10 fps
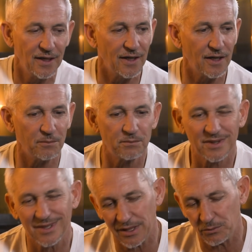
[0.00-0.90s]
Um,
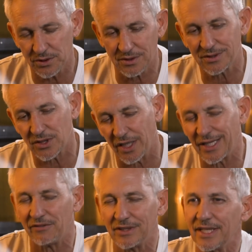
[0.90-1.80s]
he was trying
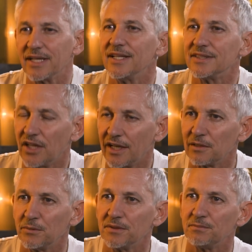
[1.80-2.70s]
to have a dig at
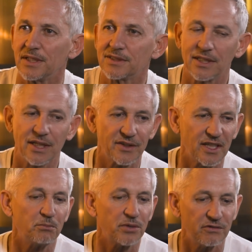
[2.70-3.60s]
entitlement, basically, I
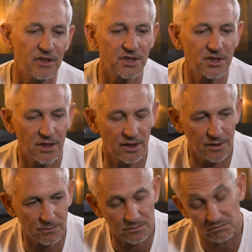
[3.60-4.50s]
think, and privilege.
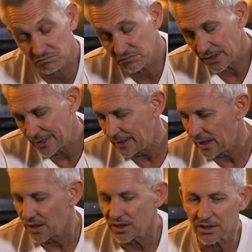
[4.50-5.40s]
Um,
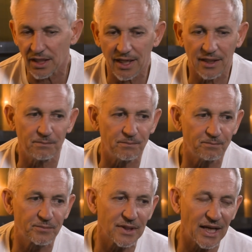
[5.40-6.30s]

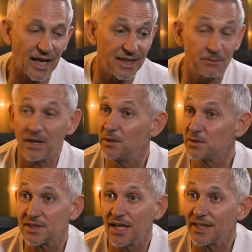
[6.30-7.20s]
um, and he made a
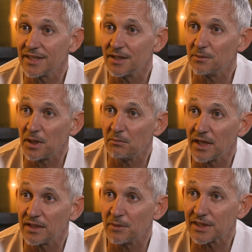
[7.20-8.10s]
mistake. He, he
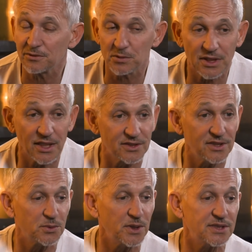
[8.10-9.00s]
made a massive mistake. So
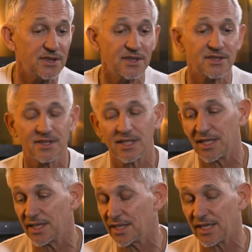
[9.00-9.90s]
he tweeted this
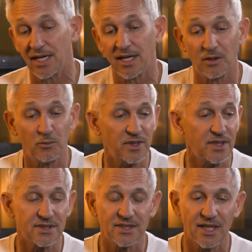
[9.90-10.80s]
thing. Um,
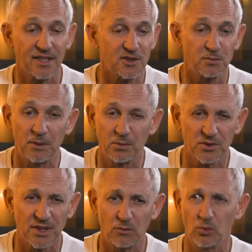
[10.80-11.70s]
within seconds, people
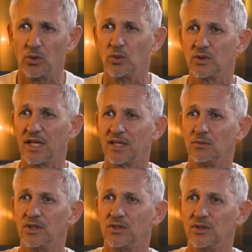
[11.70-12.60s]
saying, "Whoa, Danny,
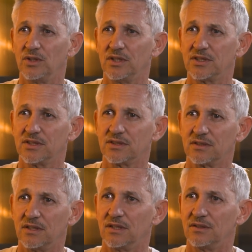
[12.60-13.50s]
what are you doing? This
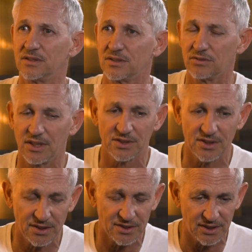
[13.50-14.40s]
is, you know, this is
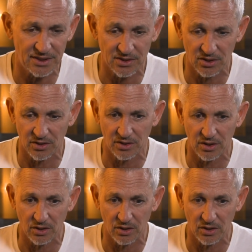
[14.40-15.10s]
racist." He's gone.